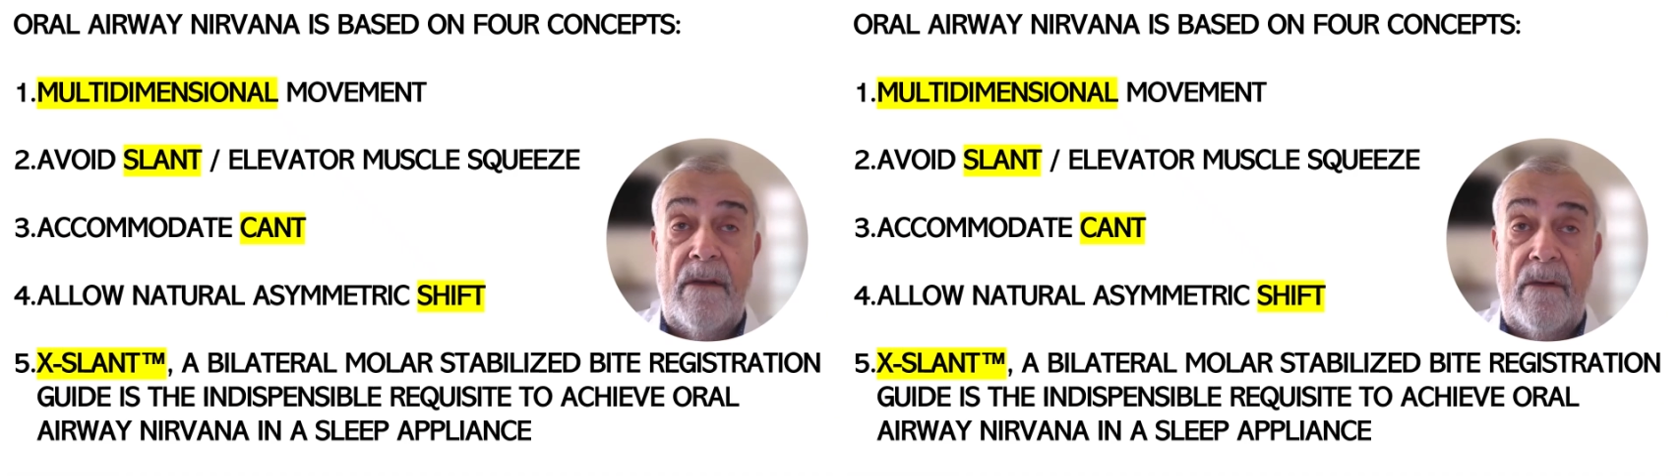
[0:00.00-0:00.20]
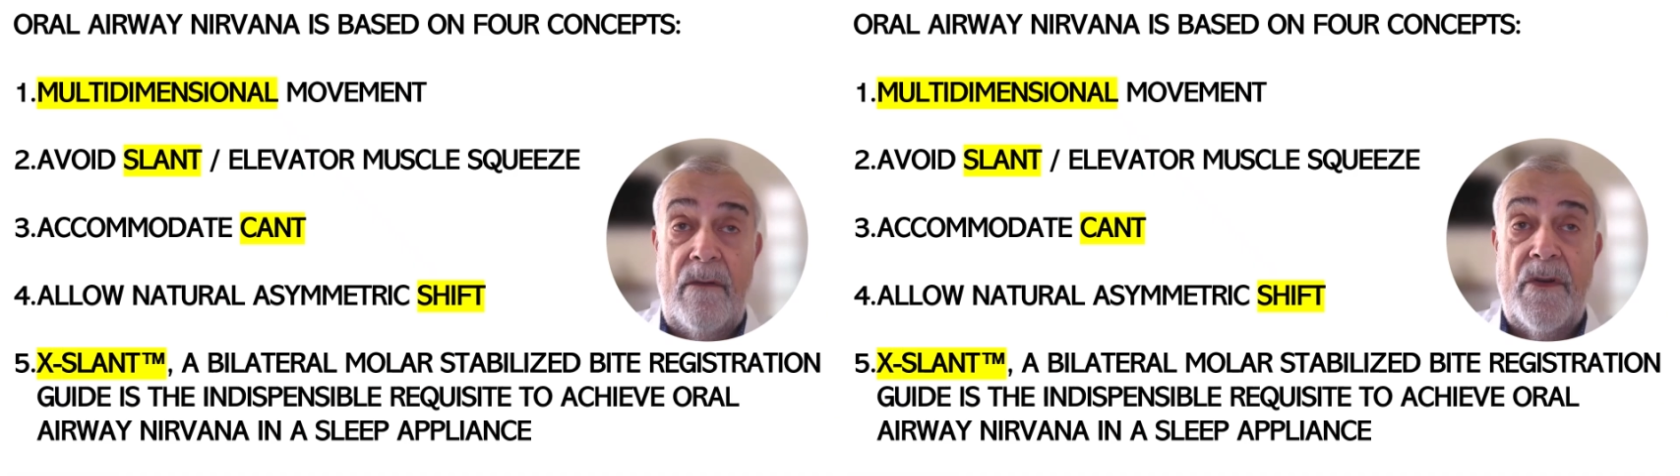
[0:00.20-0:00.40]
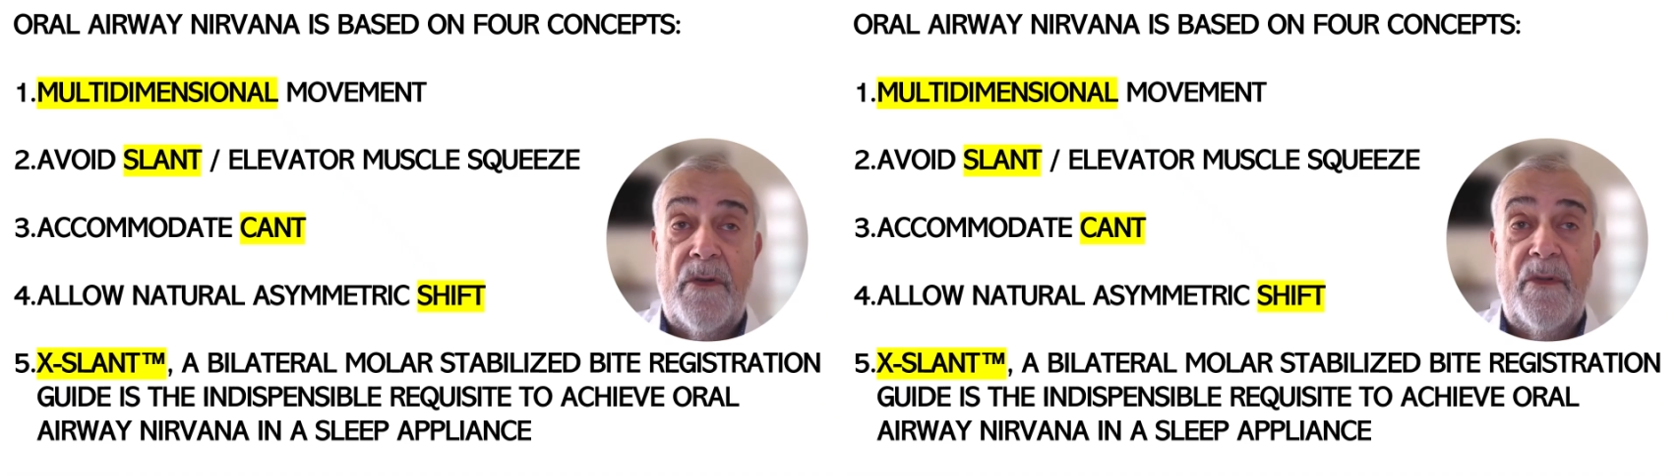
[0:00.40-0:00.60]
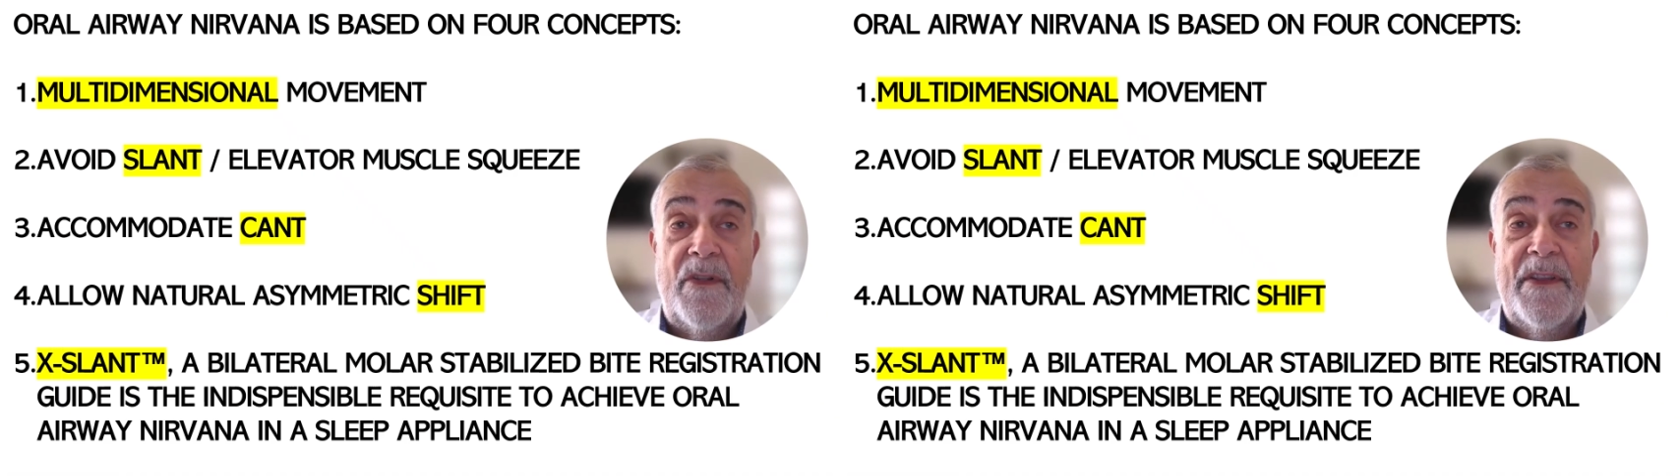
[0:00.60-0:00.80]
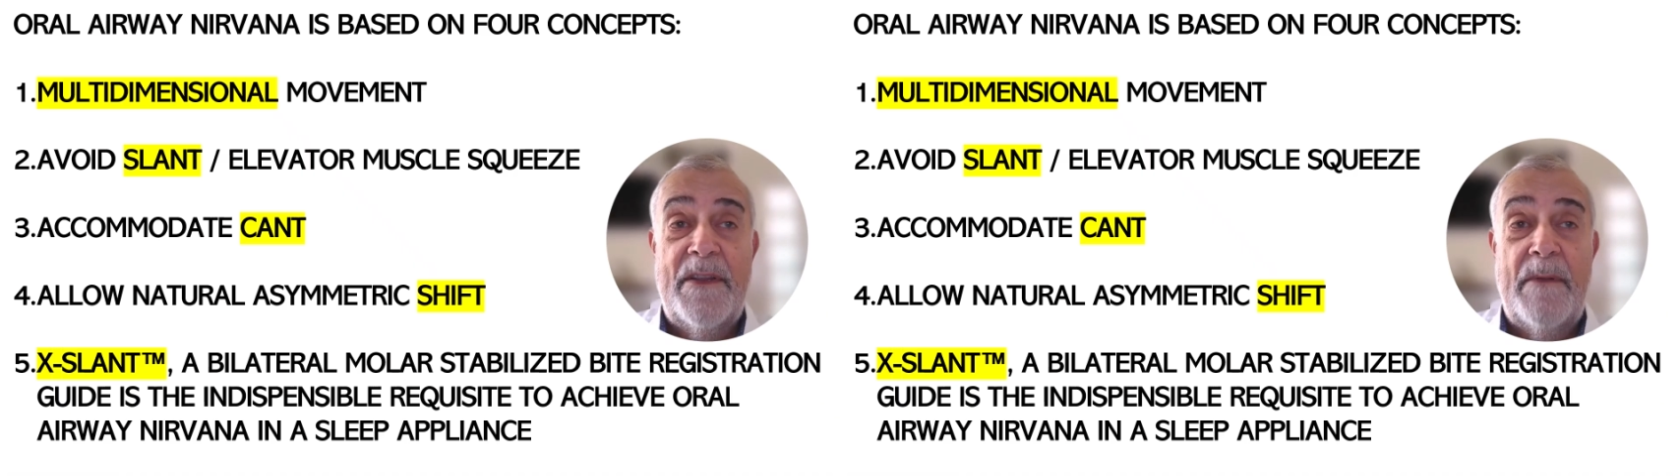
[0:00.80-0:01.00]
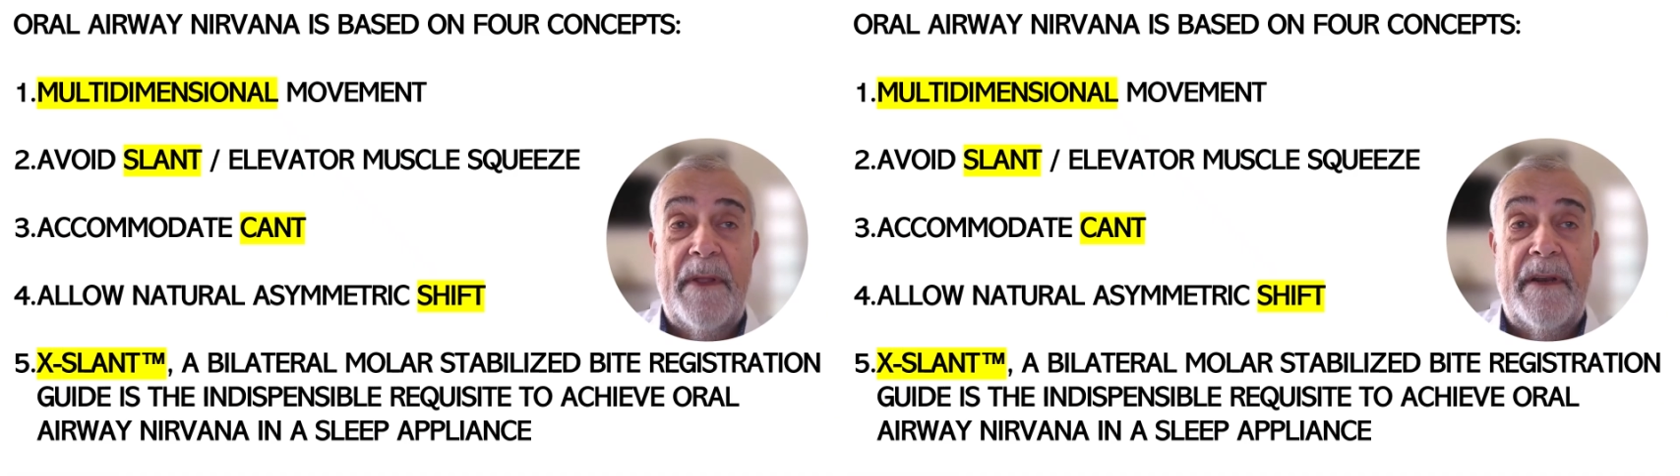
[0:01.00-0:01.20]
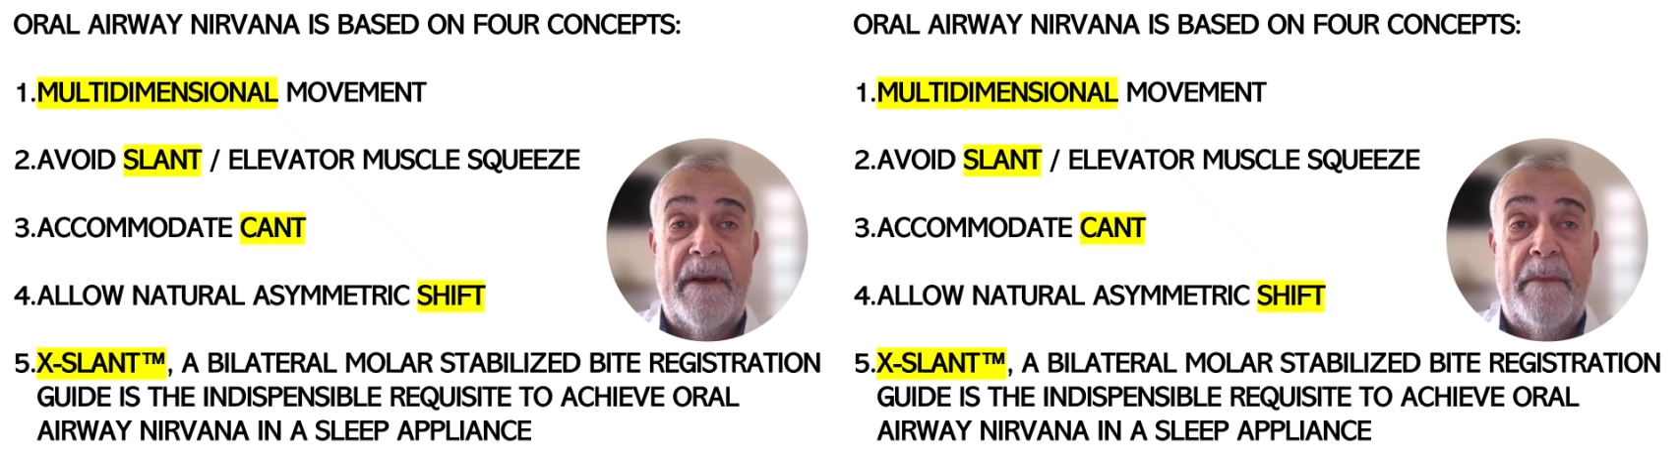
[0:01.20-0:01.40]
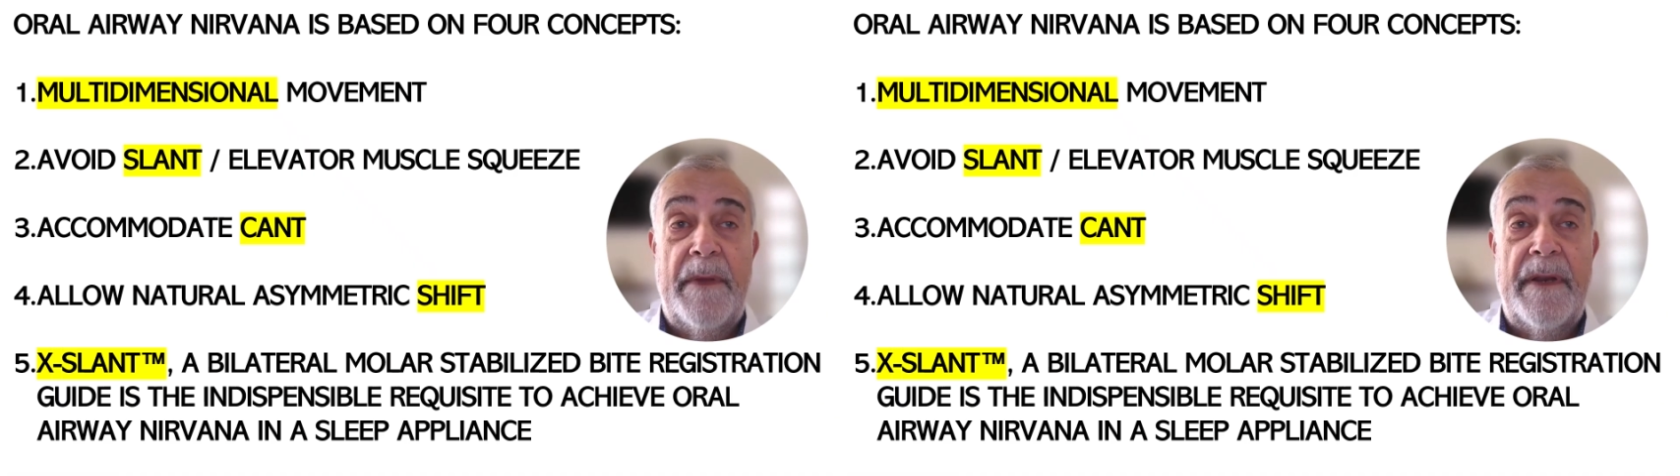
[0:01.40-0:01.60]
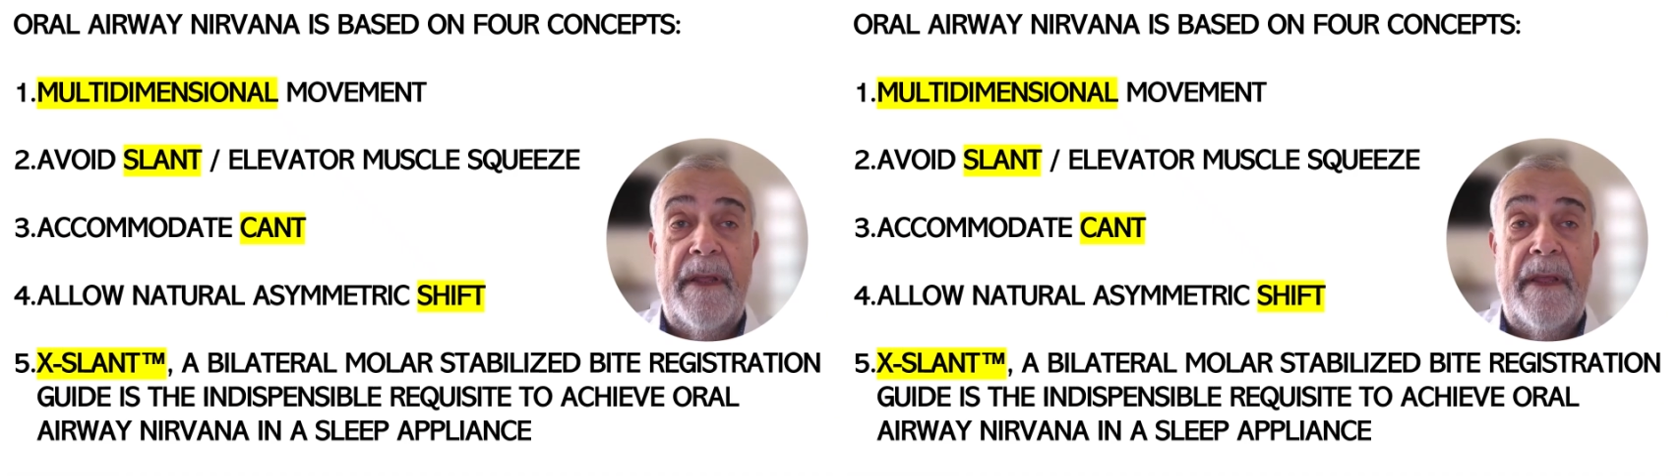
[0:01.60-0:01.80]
which we'll explain in a bit,